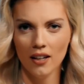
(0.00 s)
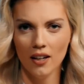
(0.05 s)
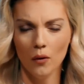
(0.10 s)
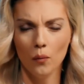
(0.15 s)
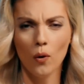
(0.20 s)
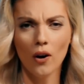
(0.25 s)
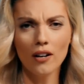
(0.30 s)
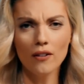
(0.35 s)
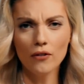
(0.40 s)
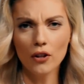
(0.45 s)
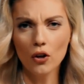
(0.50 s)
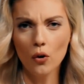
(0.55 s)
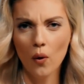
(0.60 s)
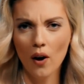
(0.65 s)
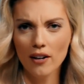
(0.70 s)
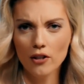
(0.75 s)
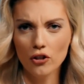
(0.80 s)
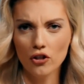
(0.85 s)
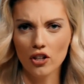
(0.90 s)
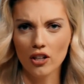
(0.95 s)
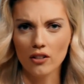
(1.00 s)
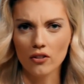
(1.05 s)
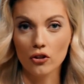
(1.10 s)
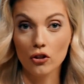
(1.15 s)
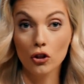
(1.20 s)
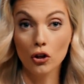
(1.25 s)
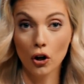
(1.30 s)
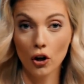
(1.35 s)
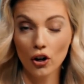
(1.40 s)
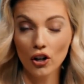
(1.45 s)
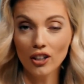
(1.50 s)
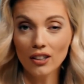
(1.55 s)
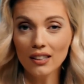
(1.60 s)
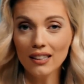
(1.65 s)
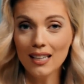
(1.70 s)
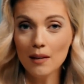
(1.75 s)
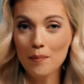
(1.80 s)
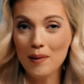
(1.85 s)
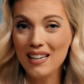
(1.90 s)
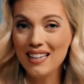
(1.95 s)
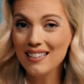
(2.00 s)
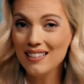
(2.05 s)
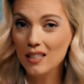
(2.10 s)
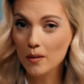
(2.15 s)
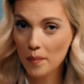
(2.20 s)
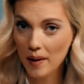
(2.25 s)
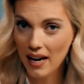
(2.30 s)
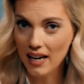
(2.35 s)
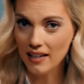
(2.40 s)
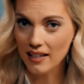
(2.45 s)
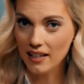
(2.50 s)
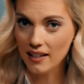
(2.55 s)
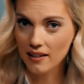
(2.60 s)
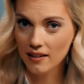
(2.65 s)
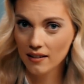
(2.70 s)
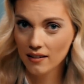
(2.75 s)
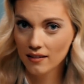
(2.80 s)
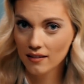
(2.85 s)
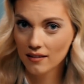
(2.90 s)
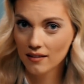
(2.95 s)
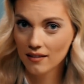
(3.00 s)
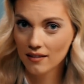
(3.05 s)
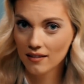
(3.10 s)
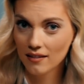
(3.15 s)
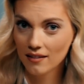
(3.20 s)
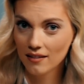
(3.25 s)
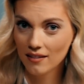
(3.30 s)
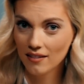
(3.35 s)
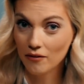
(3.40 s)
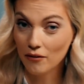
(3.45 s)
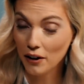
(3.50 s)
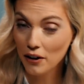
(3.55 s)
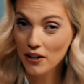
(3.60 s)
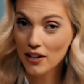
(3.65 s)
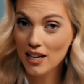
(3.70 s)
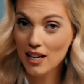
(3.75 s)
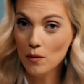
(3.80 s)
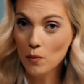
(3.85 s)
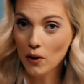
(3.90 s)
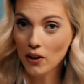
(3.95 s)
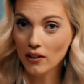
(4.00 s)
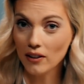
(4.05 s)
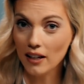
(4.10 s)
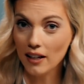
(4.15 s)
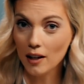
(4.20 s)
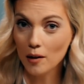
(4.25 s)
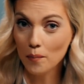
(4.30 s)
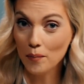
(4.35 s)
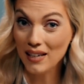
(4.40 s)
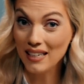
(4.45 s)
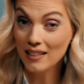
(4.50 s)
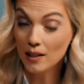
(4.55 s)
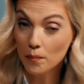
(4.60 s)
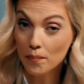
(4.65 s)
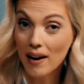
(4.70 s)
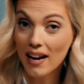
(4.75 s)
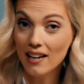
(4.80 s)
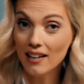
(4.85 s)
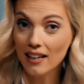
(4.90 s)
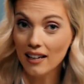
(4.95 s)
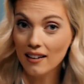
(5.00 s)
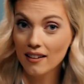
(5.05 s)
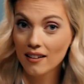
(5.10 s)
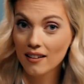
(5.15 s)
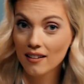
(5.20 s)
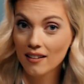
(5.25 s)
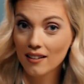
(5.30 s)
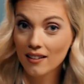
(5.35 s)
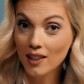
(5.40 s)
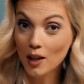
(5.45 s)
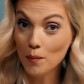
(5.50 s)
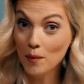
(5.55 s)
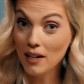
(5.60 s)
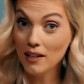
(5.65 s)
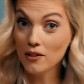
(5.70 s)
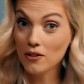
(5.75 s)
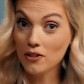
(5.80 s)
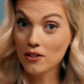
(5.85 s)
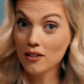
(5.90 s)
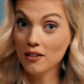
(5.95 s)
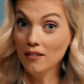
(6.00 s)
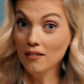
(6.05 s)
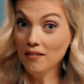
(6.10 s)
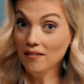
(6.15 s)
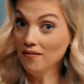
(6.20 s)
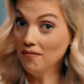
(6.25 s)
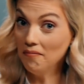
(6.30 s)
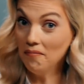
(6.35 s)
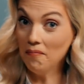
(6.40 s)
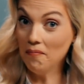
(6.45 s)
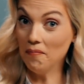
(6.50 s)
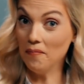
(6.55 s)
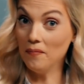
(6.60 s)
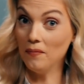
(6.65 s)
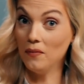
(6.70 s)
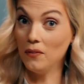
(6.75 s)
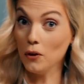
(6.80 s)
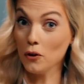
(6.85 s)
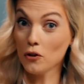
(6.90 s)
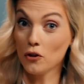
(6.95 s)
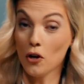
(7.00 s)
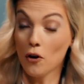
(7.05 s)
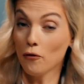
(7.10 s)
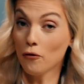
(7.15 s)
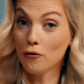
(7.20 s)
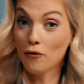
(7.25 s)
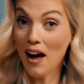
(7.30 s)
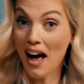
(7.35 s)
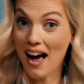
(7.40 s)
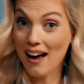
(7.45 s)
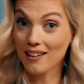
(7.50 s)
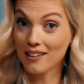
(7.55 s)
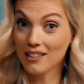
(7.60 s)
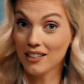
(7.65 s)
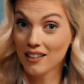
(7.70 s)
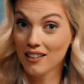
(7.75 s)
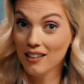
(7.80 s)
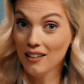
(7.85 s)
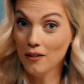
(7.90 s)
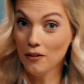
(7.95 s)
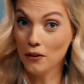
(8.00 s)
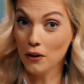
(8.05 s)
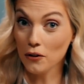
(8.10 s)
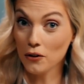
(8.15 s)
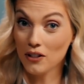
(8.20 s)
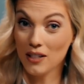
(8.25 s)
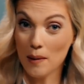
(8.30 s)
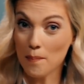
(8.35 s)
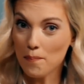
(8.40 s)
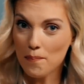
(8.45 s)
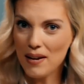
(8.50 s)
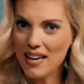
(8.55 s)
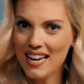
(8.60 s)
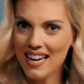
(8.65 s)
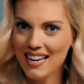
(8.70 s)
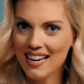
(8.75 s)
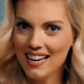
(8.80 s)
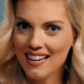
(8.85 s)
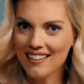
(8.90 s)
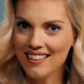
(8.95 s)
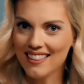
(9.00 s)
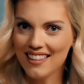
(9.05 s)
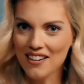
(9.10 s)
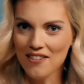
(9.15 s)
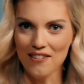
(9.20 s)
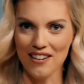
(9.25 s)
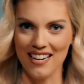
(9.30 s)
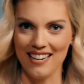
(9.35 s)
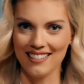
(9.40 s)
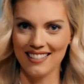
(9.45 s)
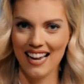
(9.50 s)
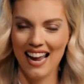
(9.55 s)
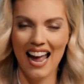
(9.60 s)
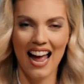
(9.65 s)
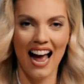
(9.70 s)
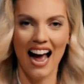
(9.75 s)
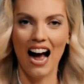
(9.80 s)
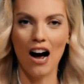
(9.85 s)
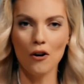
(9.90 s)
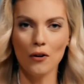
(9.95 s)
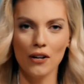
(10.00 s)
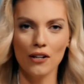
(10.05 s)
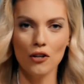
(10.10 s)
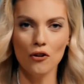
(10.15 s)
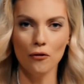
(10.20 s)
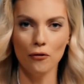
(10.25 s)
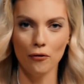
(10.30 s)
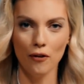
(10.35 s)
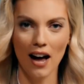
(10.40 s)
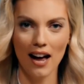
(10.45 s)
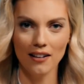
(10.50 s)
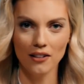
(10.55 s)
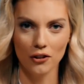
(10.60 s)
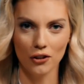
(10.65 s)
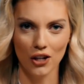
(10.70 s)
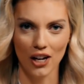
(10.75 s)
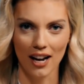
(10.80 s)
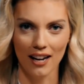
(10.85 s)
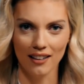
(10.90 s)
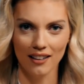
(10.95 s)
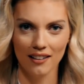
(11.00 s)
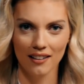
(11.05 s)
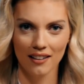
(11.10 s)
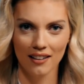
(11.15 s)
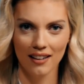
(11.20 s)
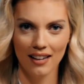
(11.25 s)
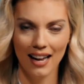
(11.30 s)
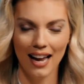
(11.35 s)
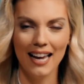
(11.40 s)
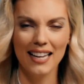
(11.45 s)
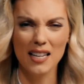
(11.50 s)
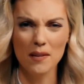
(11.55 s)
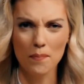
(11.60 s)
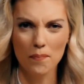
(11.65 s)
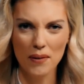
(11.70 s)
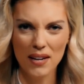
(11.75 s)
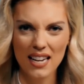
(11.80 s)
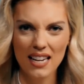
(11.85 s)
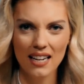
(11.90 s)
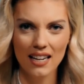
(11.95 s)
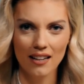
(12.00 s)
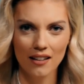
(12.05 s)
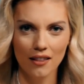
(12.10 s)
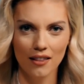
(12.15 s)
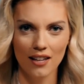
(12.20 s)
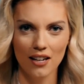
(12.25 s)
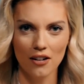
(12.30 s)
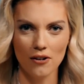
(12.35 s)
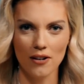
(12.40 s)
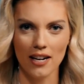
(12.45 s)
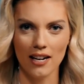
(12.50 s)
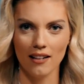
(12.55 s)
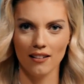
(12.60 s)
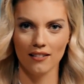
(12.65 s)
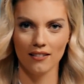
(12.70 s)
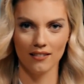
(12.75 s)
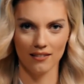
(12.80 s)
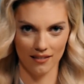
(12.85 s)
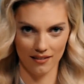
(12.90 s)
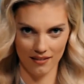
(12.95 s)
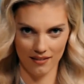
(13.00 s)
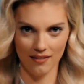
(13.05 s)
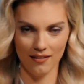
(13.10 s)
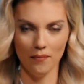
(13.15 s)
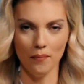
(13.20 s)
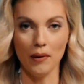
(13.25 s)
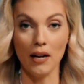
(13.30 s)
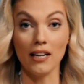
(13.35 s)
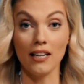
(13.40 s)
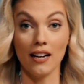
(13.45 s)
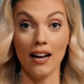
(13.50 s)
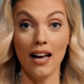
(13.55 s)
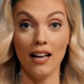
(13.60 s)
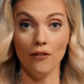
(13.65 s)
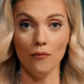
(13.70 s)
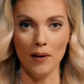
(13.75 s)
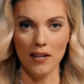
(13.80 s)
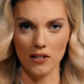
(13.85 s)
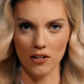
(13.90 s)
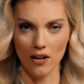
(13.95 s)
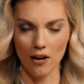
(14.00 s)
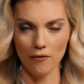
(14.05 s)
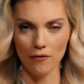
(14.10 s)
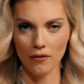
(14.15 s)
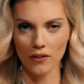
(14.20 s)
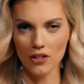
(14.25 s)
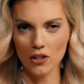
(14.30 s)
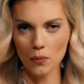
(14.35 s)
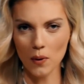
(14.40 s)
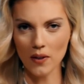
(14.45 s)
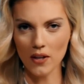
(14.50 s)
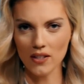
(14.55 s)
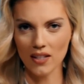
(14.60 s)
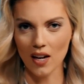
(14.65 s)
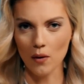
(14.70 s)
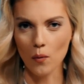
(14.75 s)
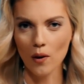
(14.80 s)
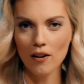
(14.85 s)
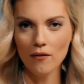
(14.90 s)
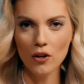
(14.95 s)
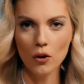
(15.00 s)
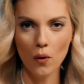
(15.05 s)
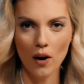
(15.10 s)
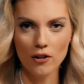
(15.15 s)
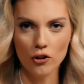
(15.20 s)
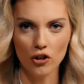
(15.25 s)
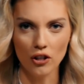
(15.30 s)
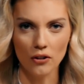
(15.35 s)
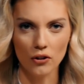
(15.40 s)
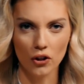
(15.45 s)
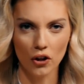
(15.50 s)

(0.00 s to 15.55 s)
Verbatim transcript: "One of the questions currently being debated," very key word there, being debated, that means there's no fact. There's competing theories. How can you fact check a competing theory? But I get ahead of myself. This is what they say. "One of the questions